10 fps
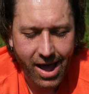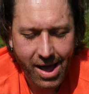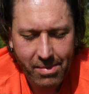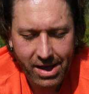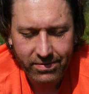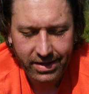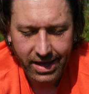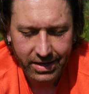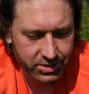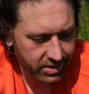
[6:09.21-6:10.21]
I'm on
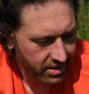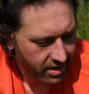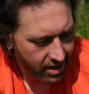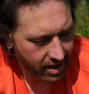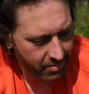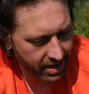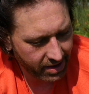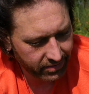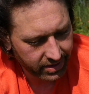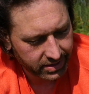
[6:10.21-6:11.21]
vacation. I'm going to
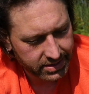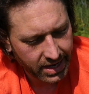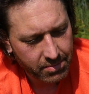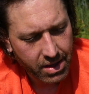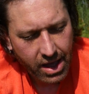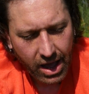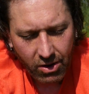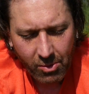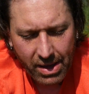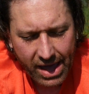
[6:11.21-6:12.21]
have a good time. I
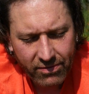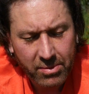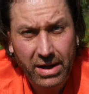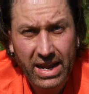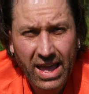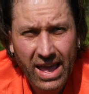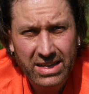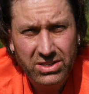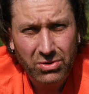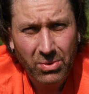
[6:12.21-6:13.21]
hope everybody
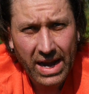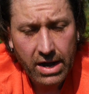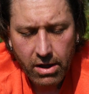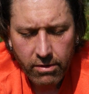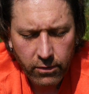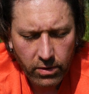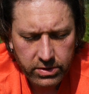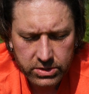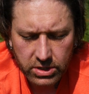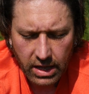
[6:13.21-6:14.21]
has a great
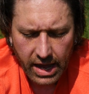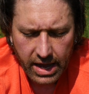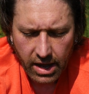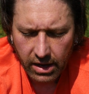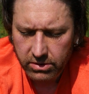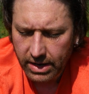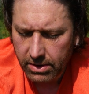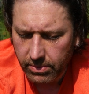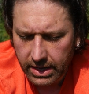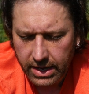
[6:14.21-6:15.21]
4th of July, a
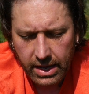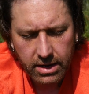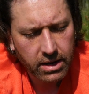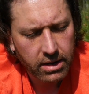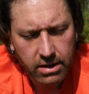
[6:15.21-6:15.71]
great weekend.